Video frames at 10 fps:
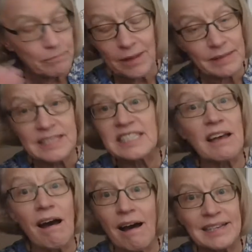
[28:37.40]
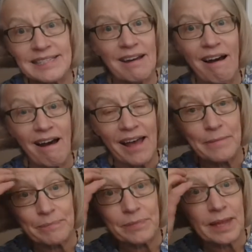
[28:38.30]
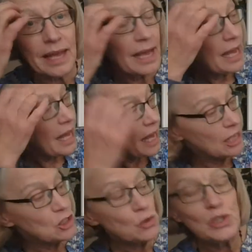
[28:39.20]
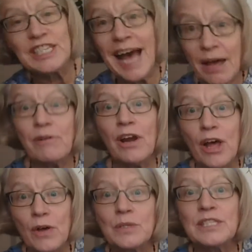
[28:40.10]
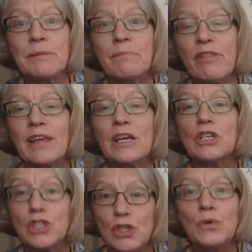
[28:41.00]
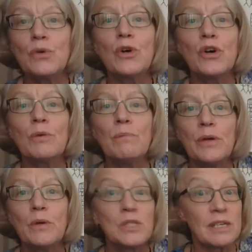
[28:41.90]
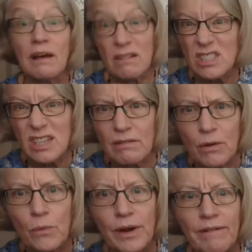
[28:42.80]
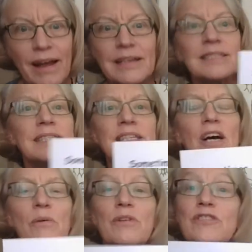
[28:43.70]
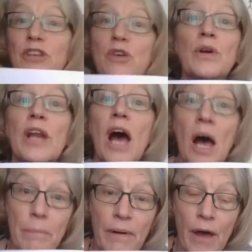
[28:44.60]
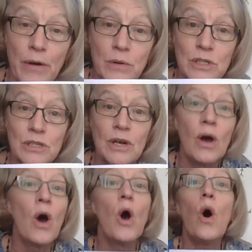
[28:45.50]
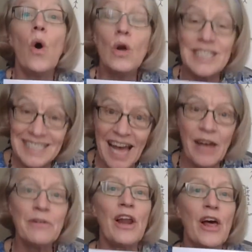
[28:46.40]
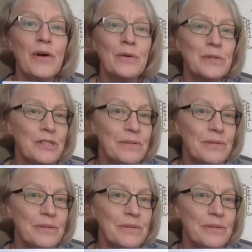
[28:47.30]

the sky, and you download something to your computer. Got it the wrong way around to start with. So you can upload or download.